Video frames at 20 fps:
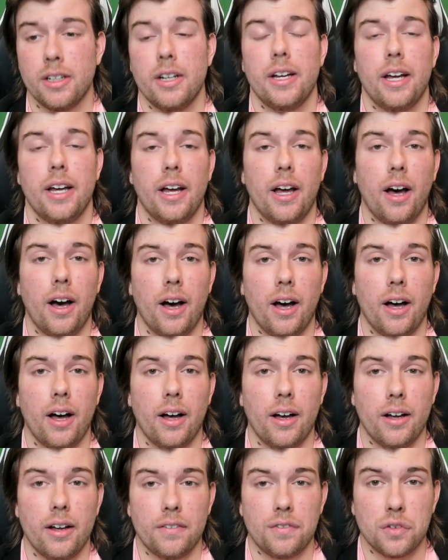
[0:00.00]

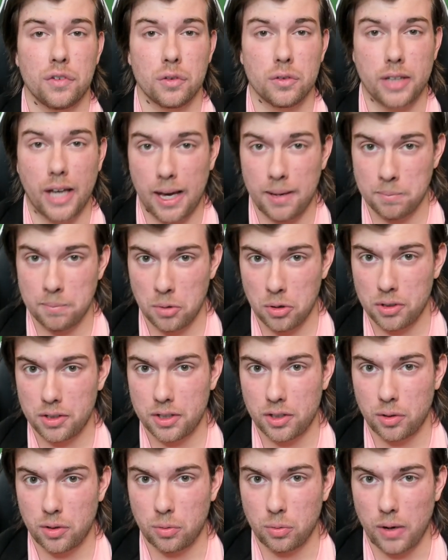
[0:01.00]
If you game more than
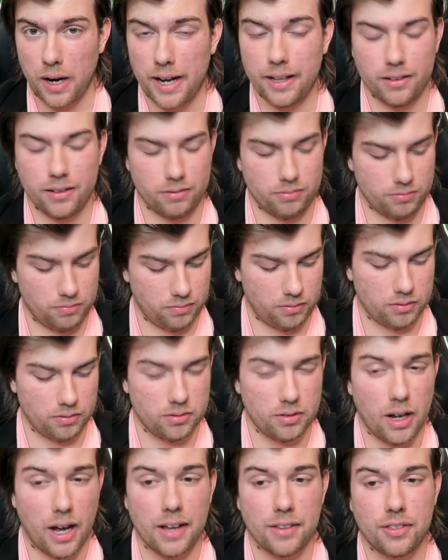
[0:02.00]
you write,
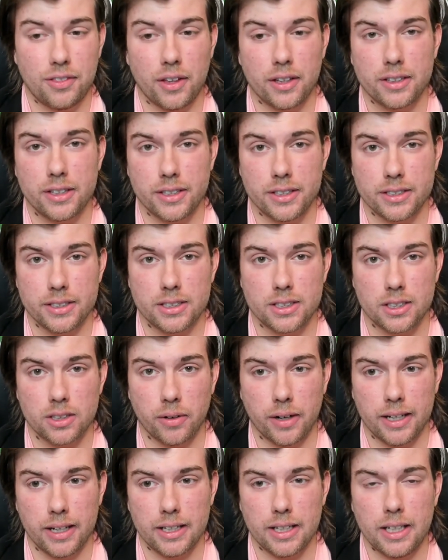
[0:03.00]
I think that this is a
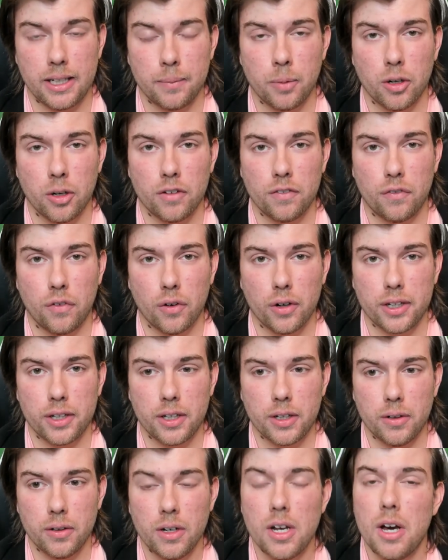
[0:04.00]
great keyboard for
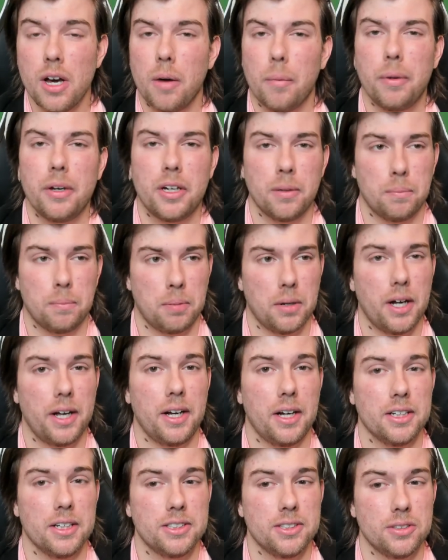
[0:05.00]
you. We can probably
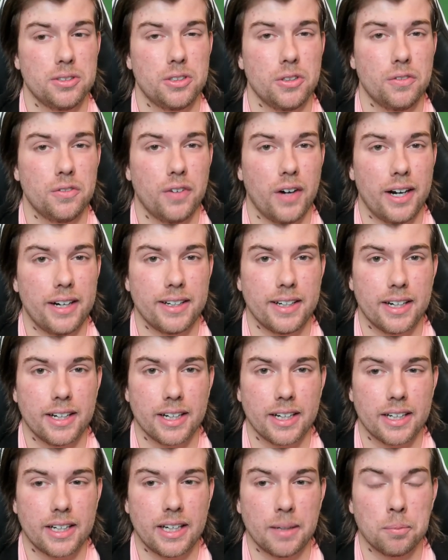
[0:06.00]
also do fine getting
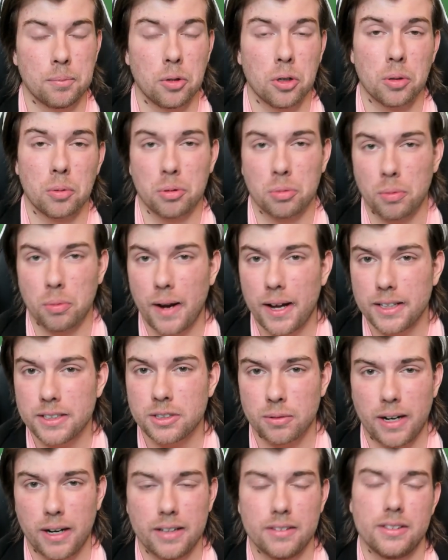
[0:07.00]
a keyboard with Reds
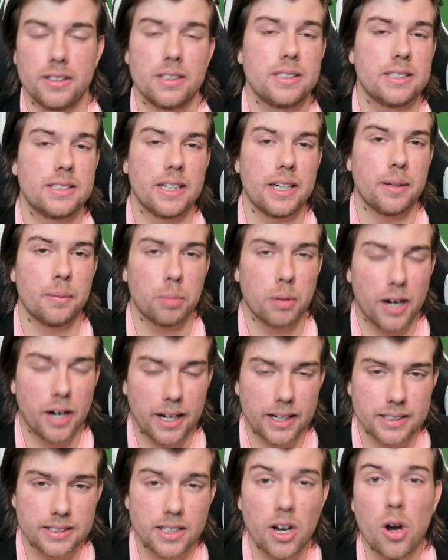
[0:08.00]
around this same
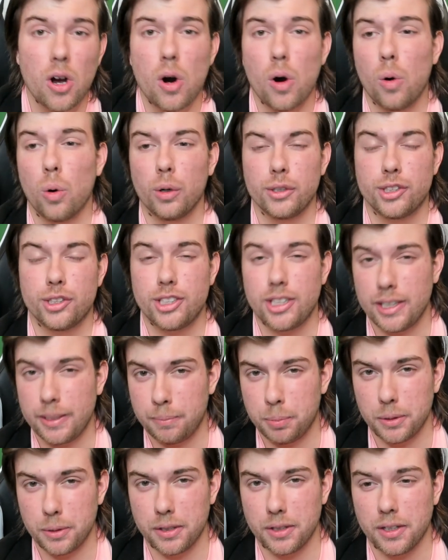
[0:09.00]
price or
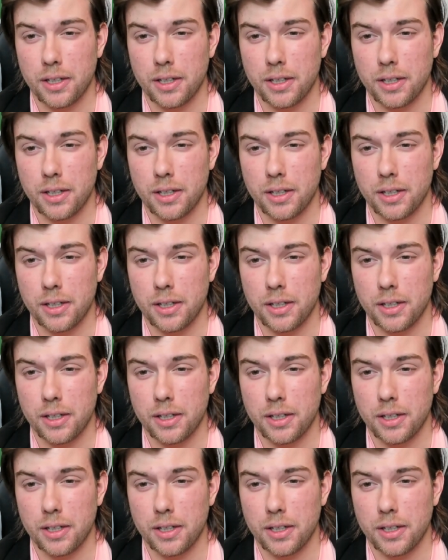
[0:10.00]
cheaper.